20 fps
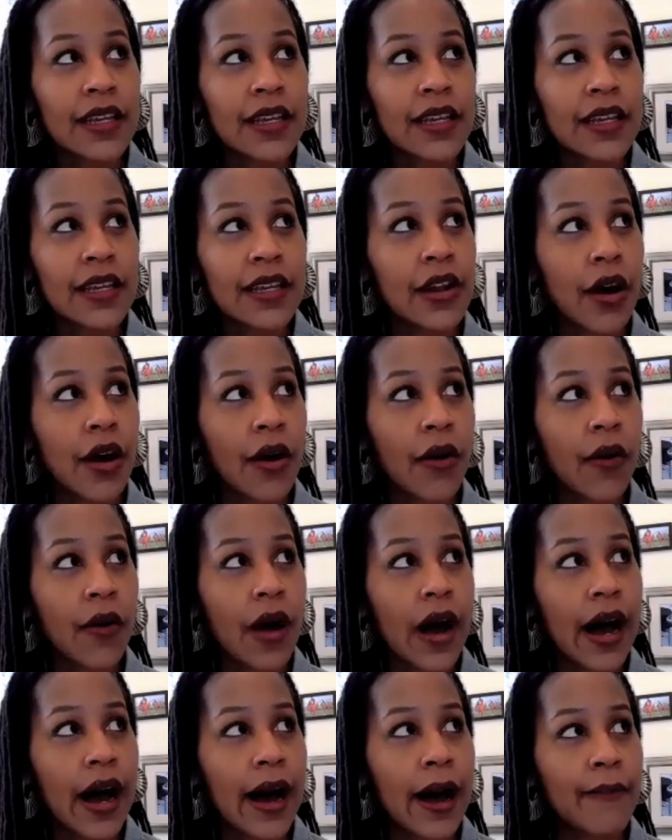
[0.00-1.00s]
you know,
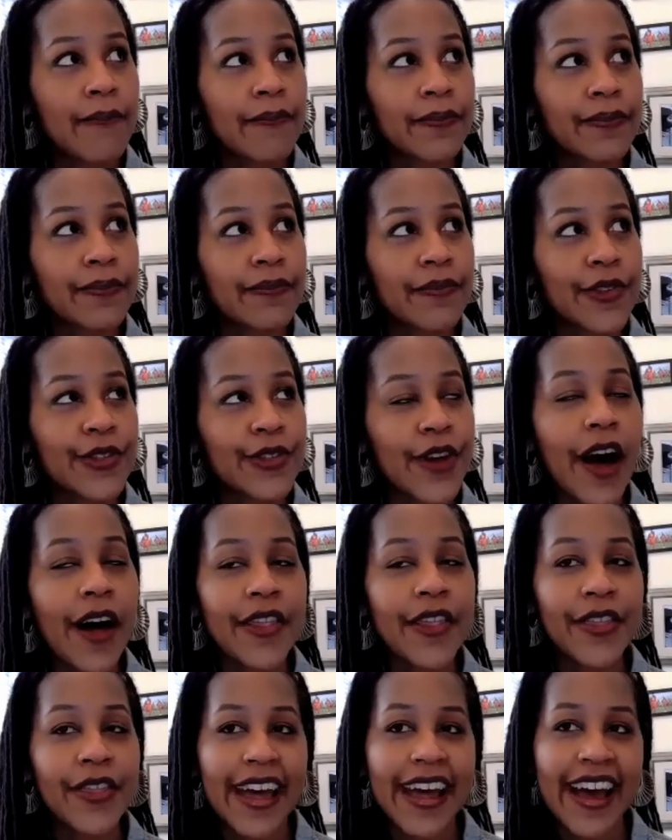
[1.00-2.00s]

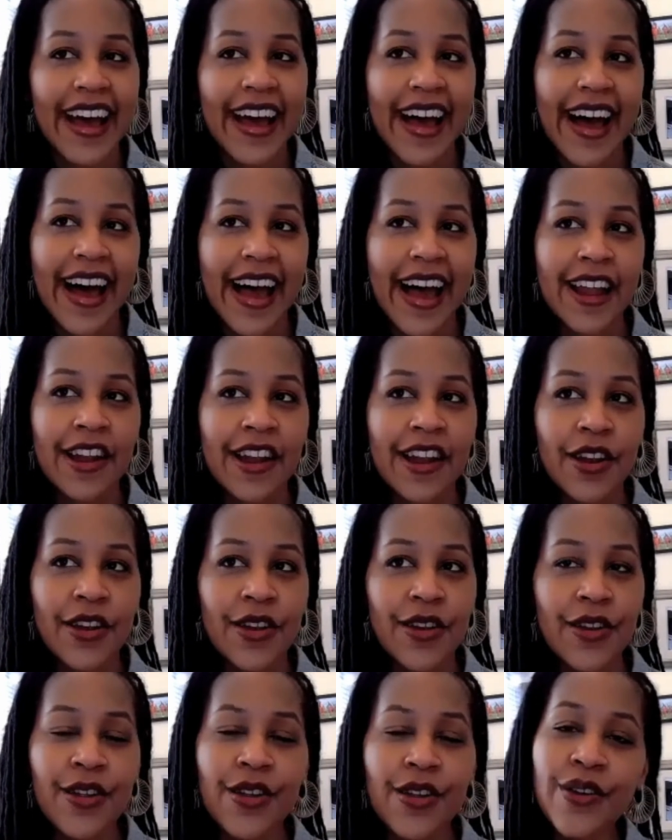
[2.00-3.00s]
thought that I
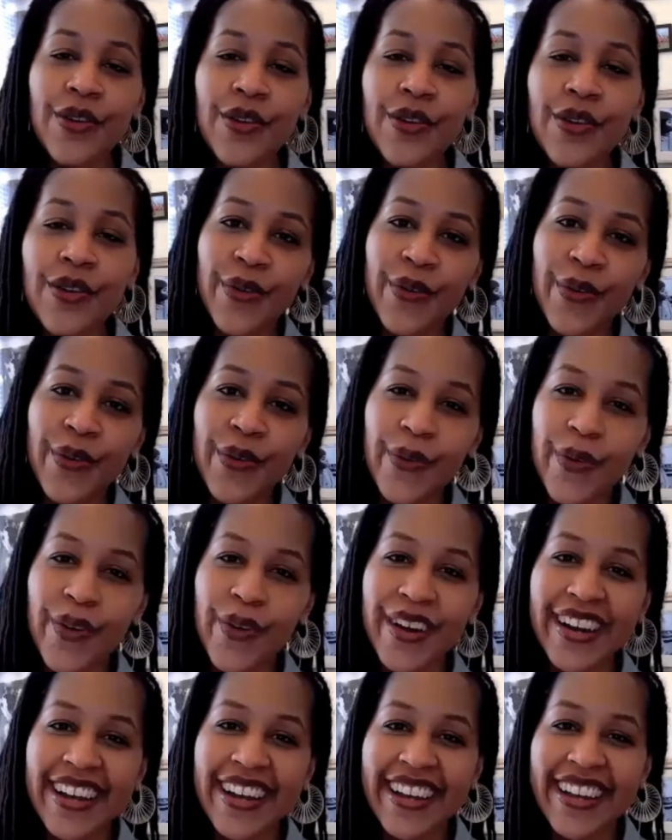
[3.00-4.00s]
knew
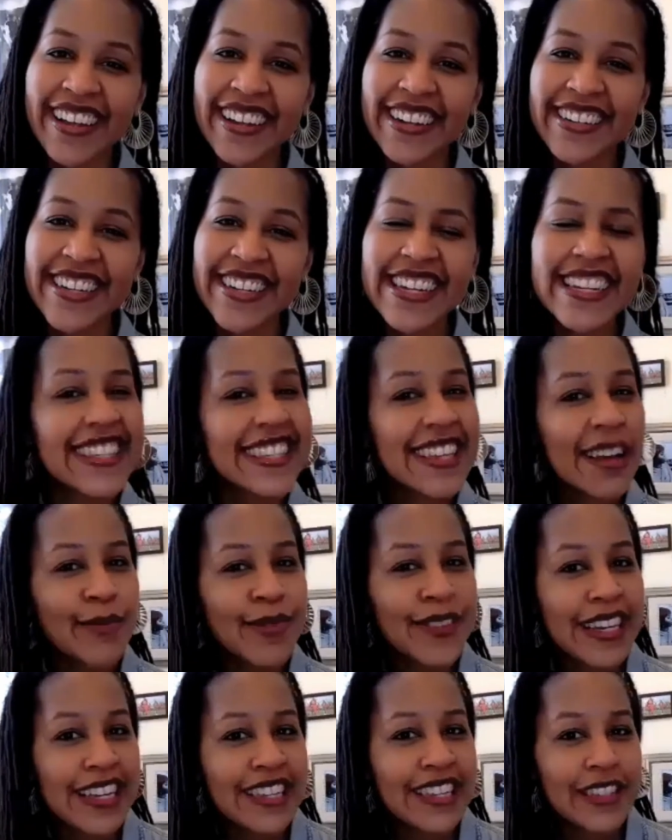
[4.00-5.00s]
did
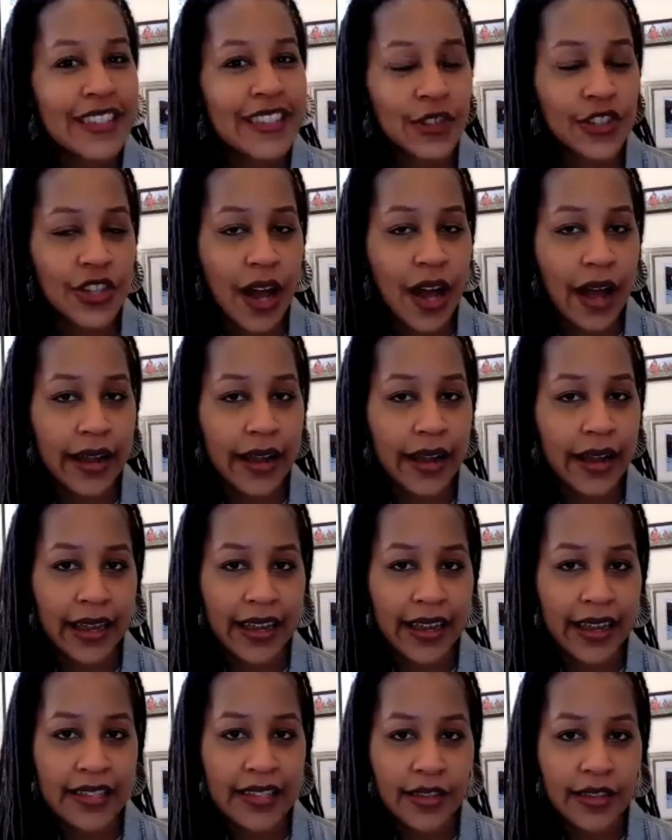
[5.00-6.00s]
something so shocking
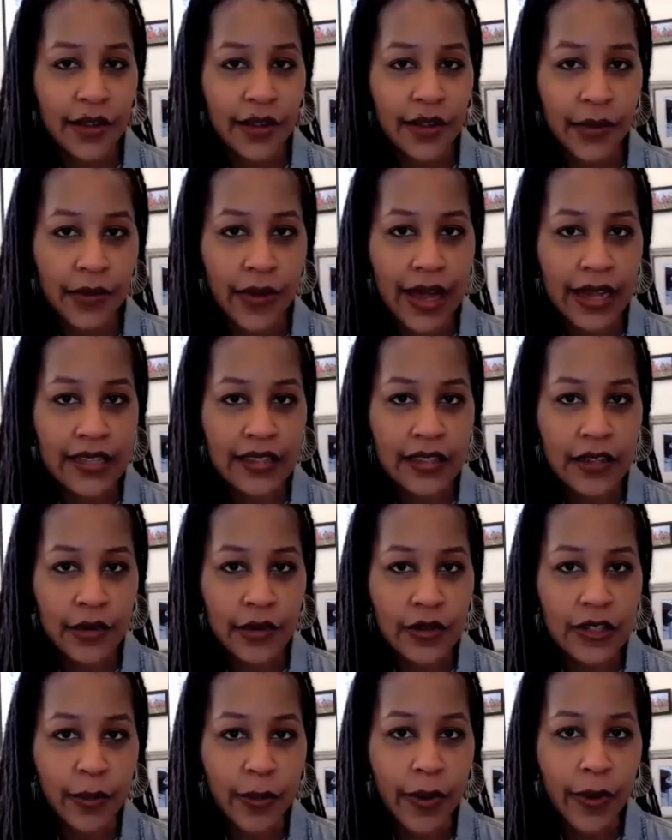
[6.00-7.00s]
and so
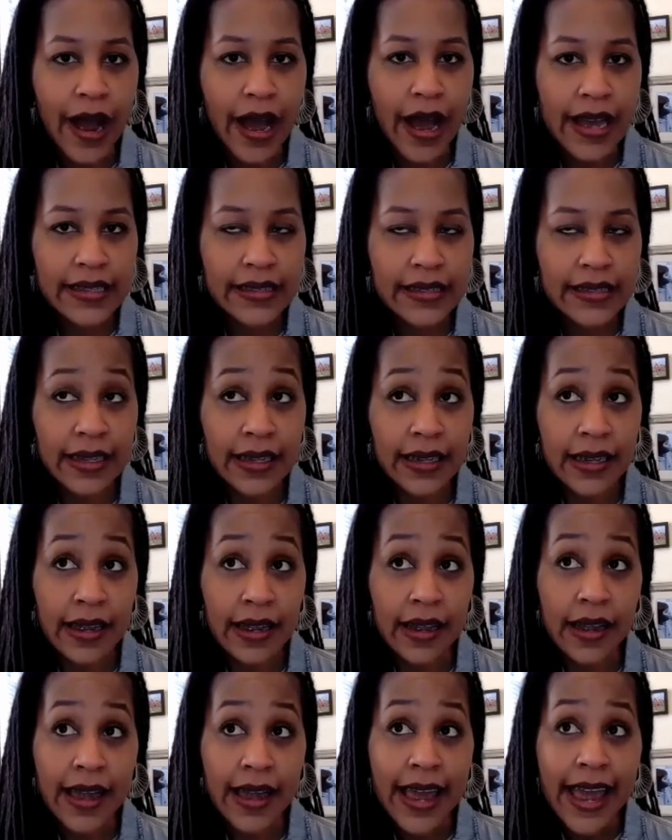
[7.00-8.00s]

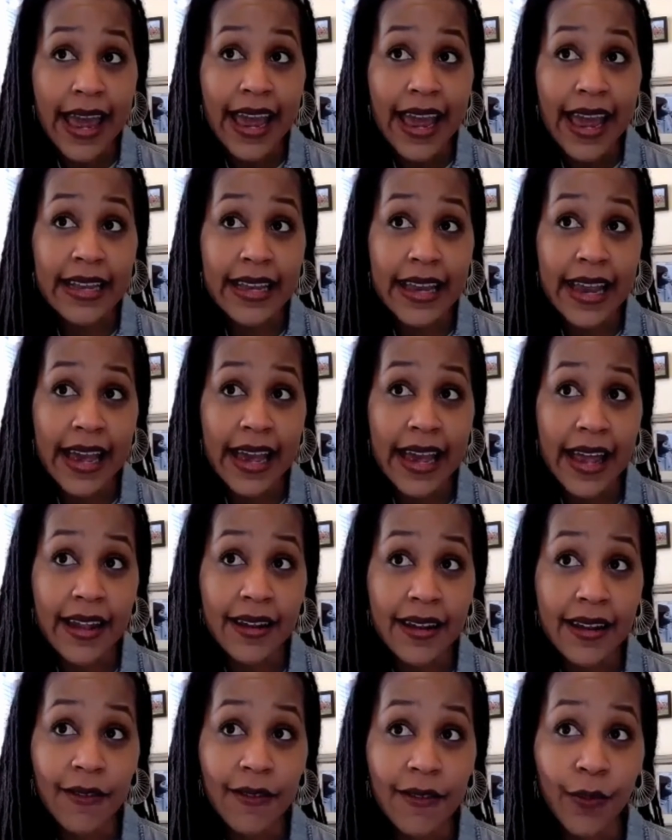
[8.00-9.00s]
surprising. And yet
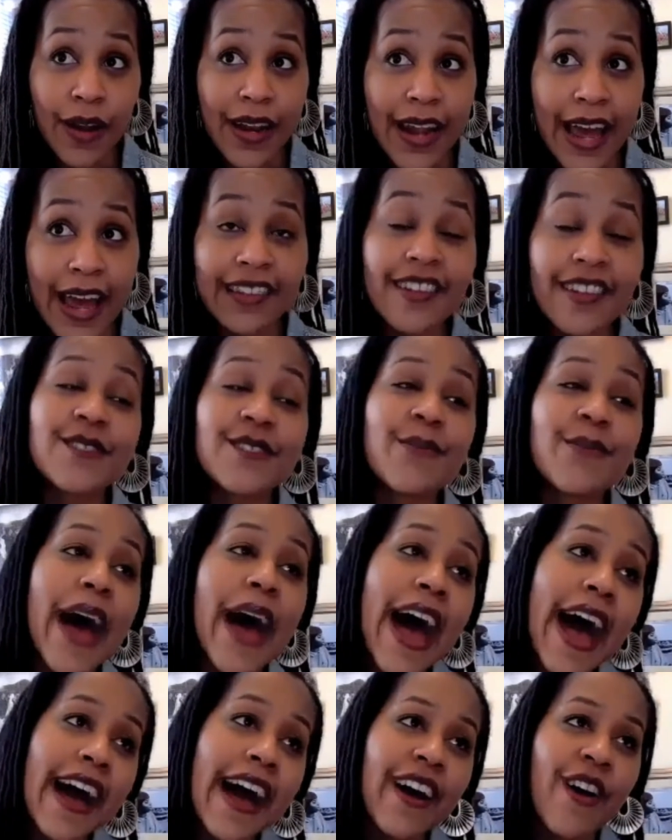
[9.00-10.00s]
when I looked
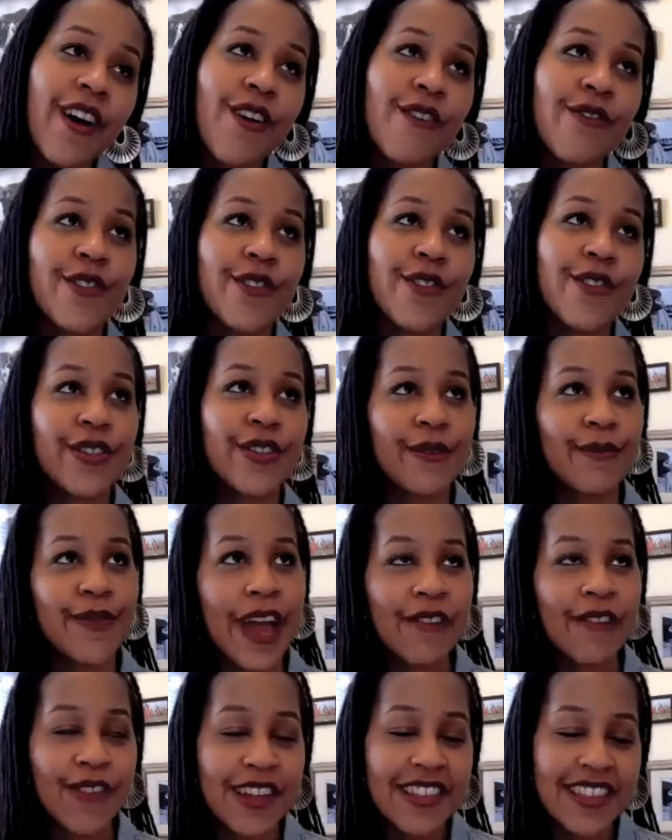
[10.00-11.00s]
back over the
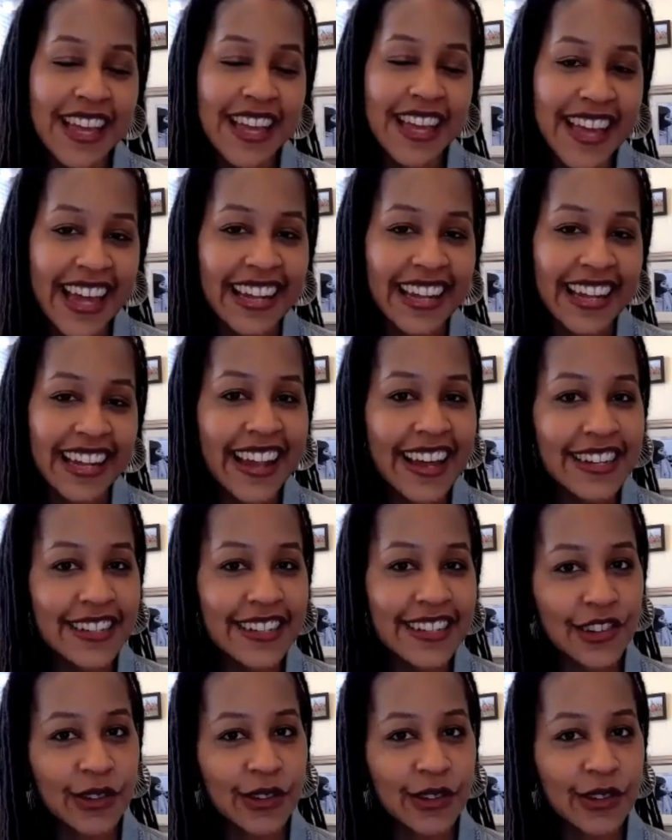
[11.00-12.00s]
everything that led
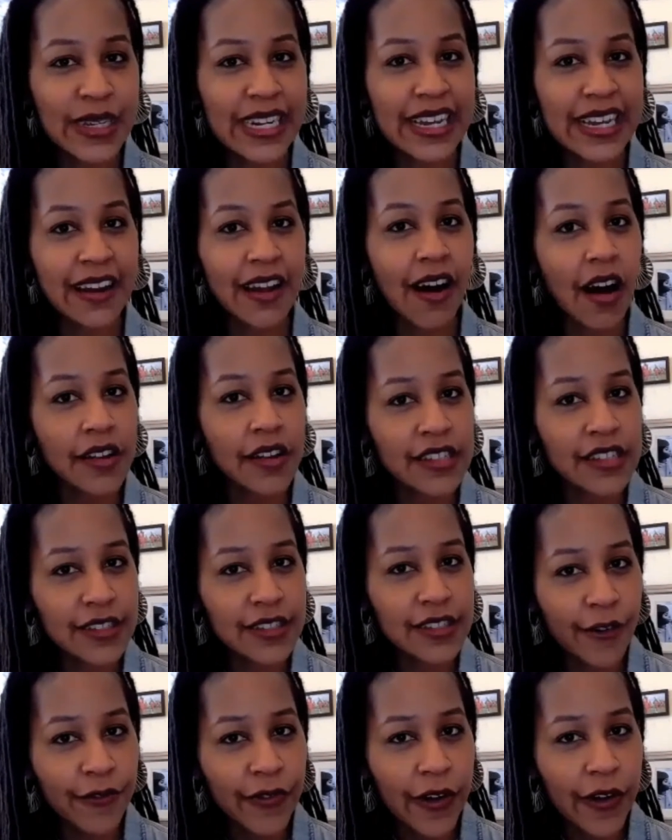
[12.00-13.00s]
to it, it
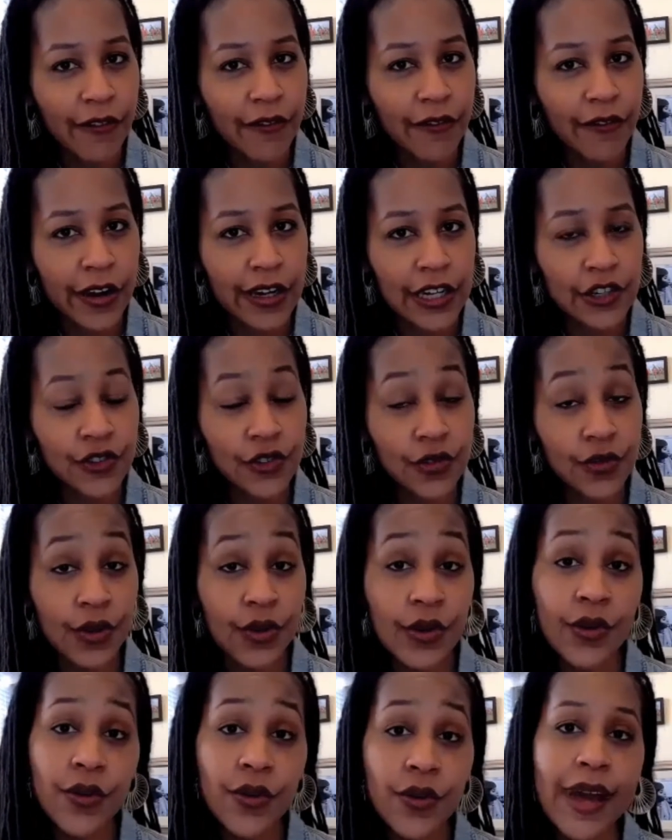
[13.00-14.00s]
also felt very
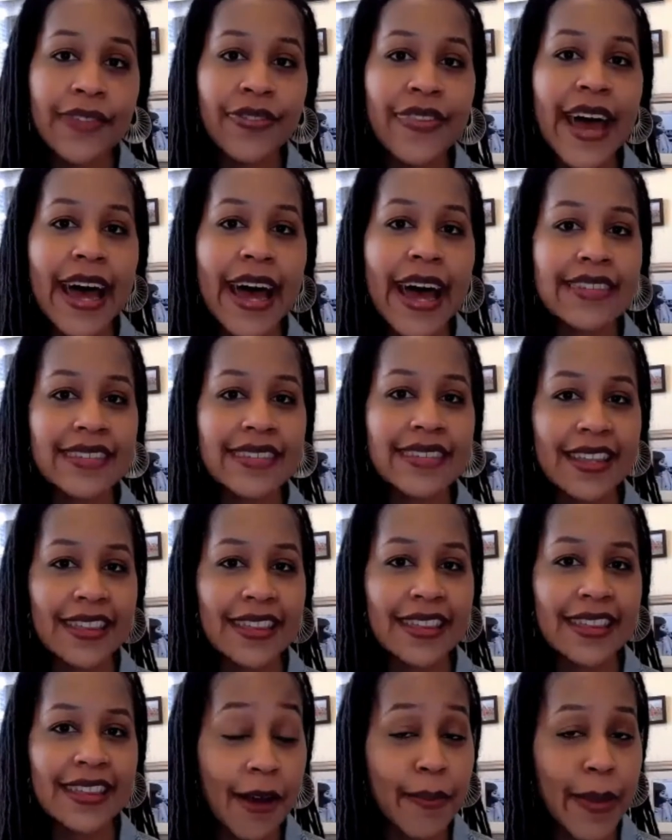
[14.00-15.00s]
true. And that's the
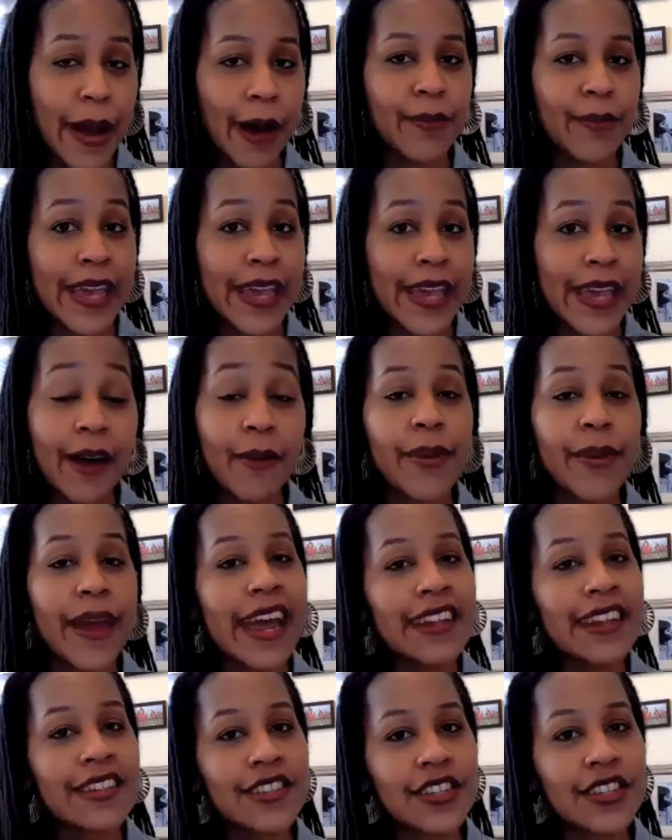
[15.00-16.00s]
thing about being a
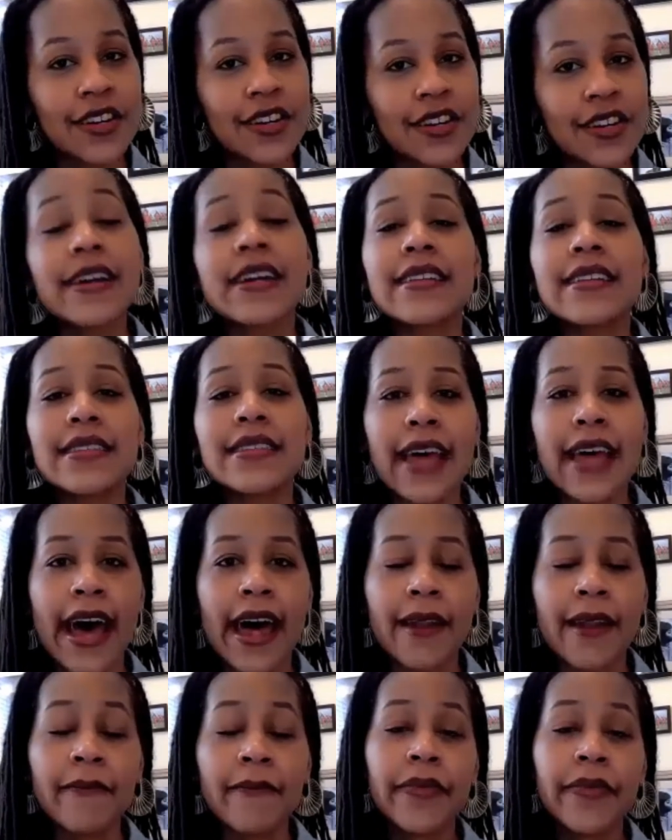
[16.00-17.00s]
pantser, is
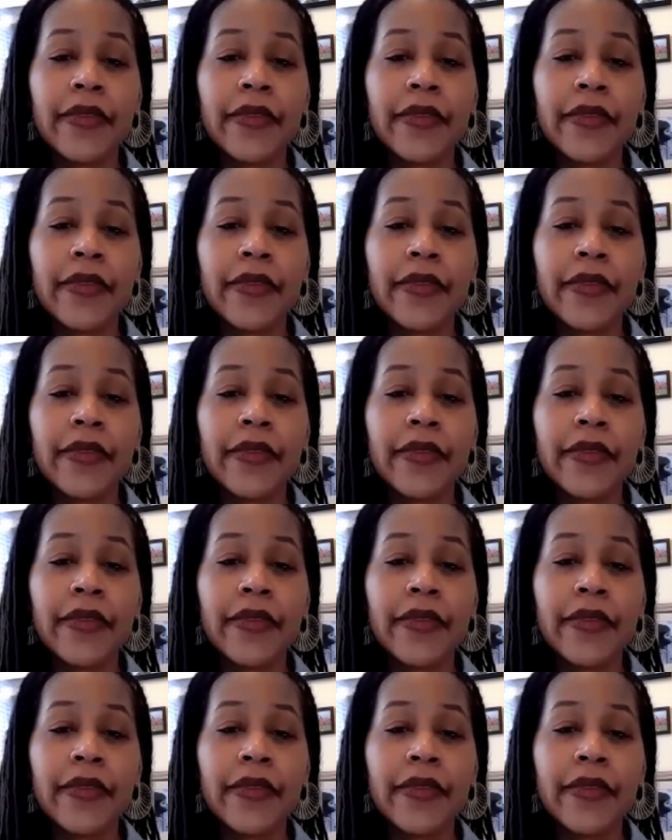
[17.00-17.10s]
that